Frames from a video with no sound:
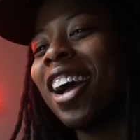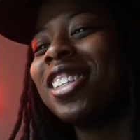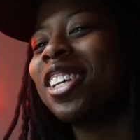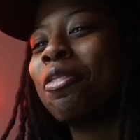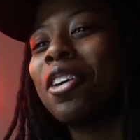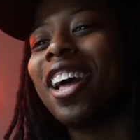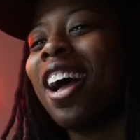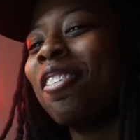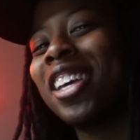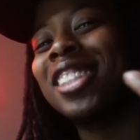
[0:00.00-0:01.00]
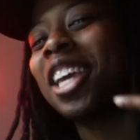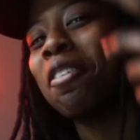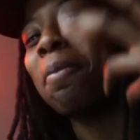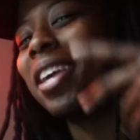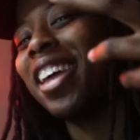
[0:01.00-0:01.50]
I just feel it. It's
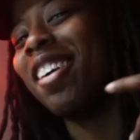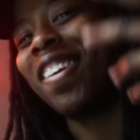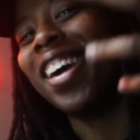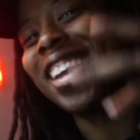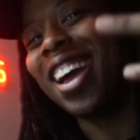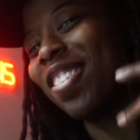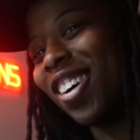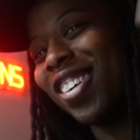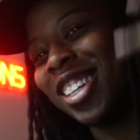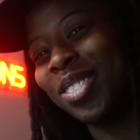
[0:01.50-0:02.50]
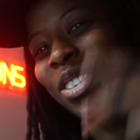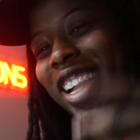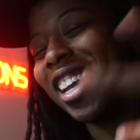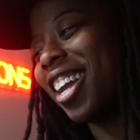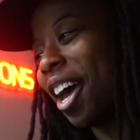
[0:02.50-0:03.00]
giving me that right now, bro. It's
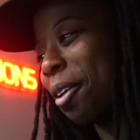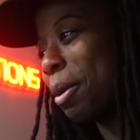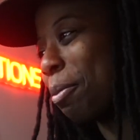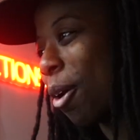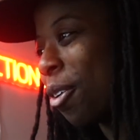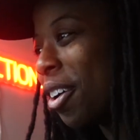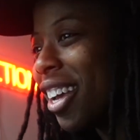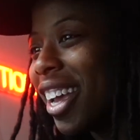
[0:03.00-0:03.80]
bringing that out of me, bro.